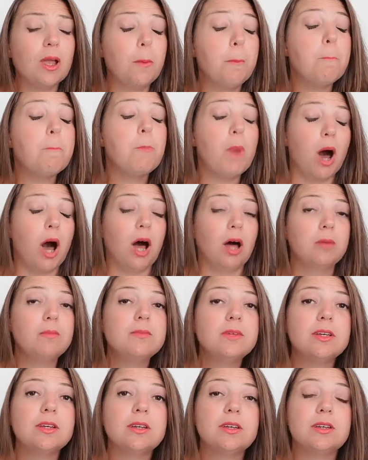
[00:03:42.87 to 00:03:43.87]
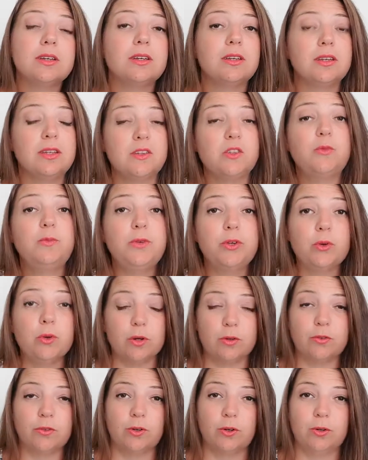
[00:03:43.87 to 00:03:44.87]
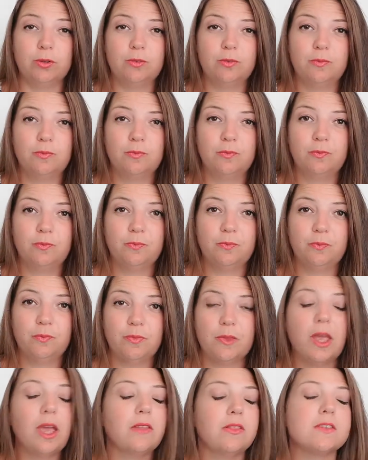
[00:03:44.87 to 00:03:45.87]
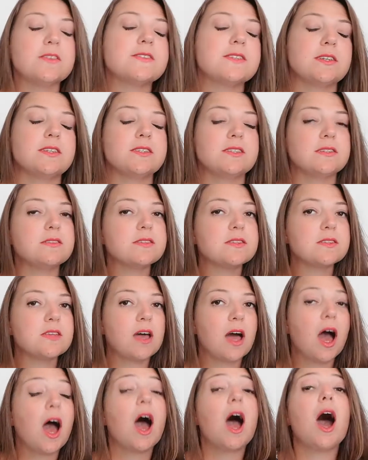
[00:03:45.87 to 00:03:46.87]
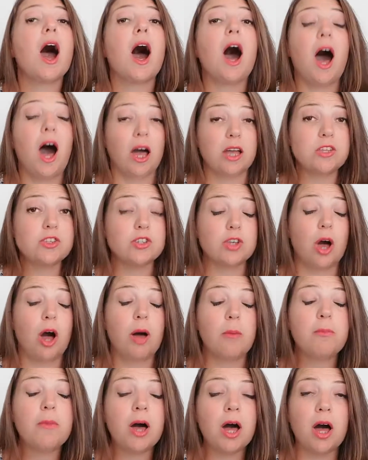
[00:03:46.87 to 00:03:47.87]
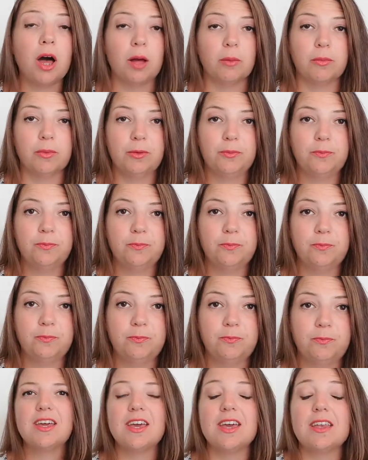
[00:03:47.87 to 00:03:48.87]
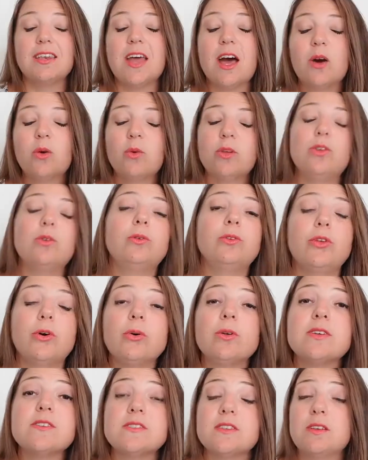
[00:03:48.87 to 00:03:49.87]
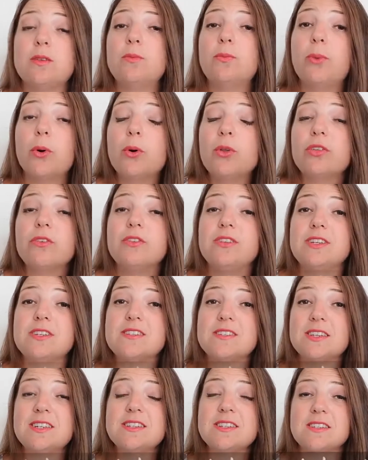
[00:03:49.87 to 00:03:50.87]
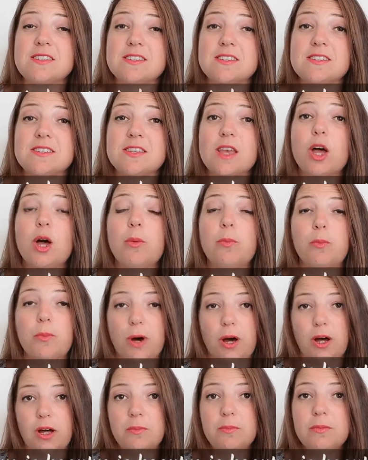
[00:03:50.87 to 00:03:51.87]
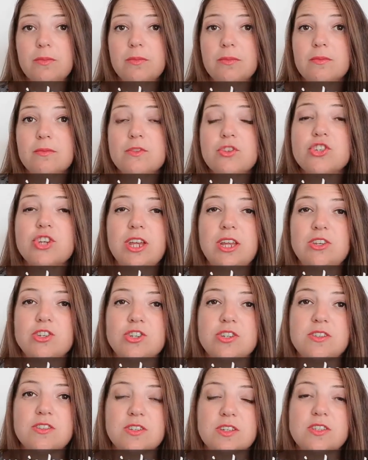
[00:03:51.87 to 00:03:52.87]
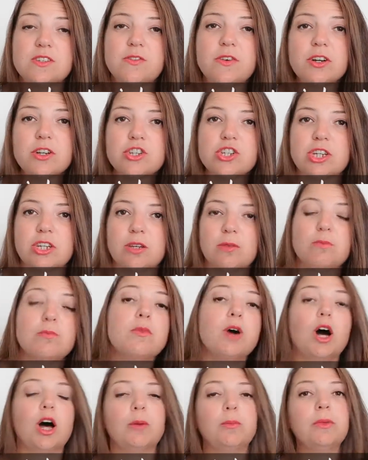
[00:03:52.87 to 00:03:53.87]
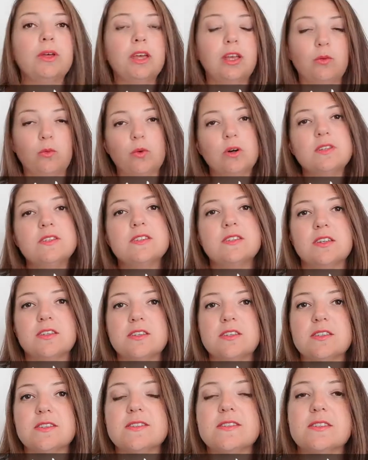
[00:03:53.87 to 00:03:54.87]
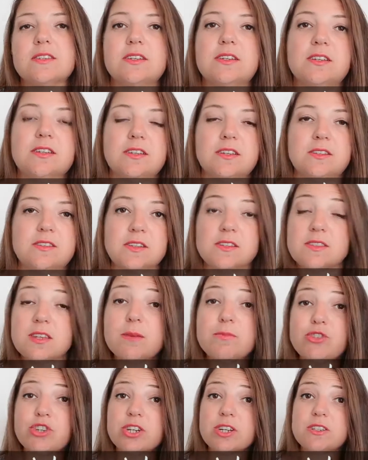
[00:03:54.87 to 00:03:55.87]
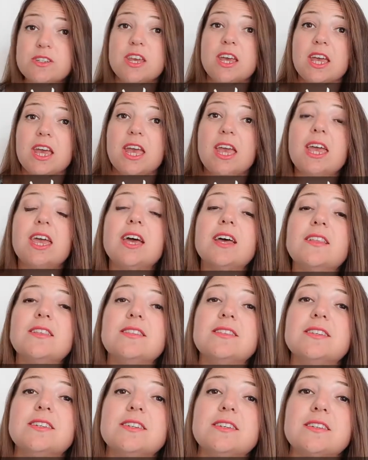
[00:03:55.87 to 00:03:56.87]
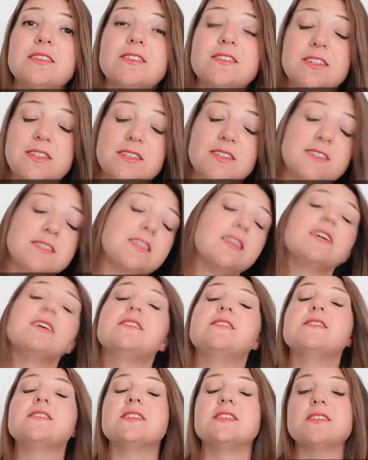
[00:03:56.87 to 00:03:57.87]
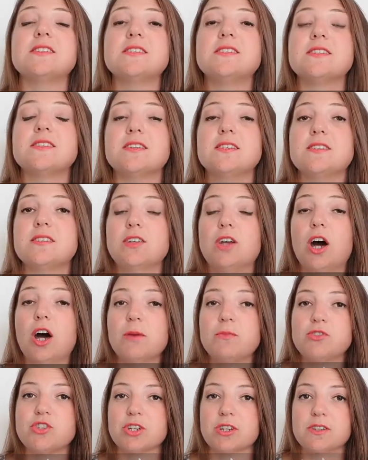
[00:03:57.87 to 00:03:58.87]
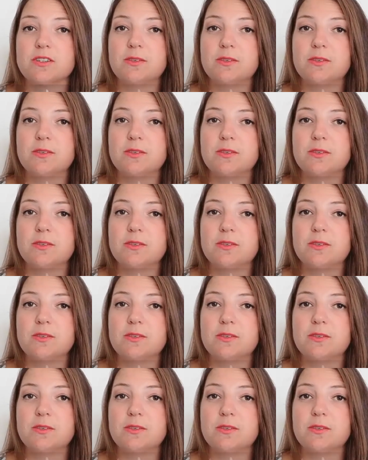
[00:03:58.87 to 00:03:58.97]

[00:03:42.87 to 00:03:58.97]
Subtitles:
Mom is beautiful. In the sentence, I saw mom. Now, you'll notice that in both of these sentences, mom changes its function. Mom in one sentence is a subject and in the second sentence is an object.